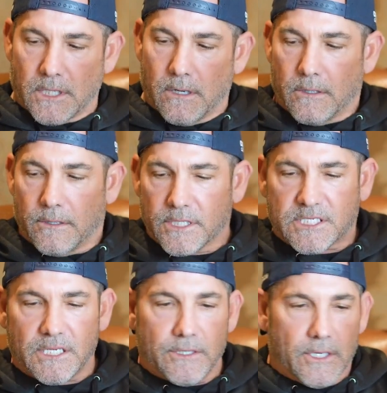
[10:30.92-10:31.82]
So and
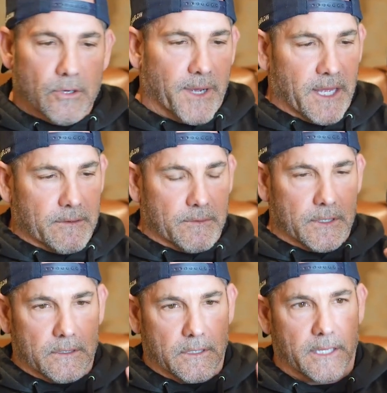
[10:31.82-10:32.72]
this isn't new, man.
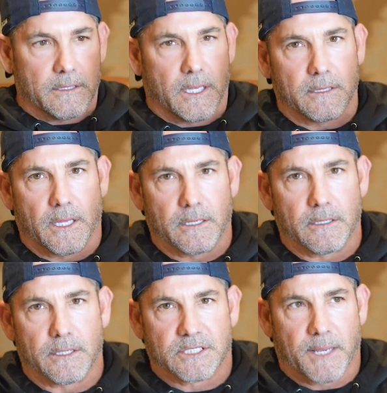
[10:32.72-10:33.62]
Like
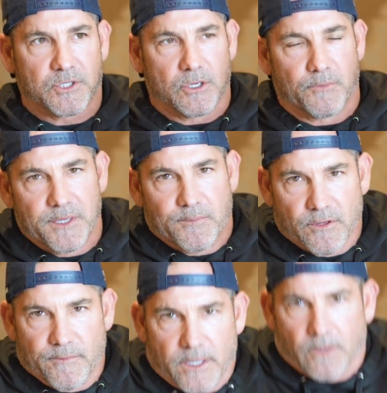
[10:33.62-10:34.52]
exceptional
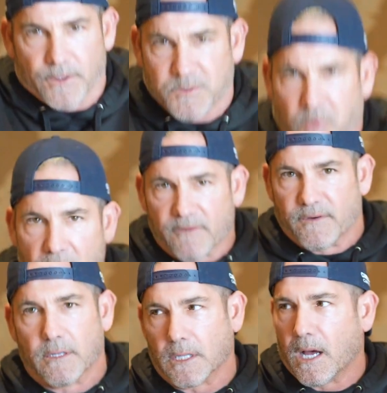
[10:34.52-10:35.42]
people have been on this
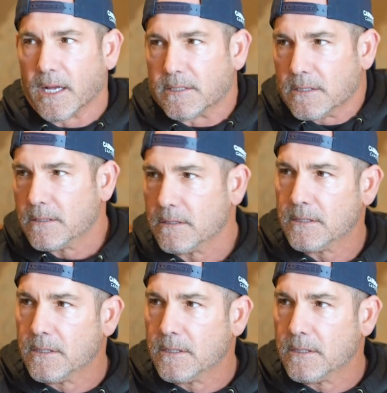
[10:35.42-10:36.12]
planet a lot.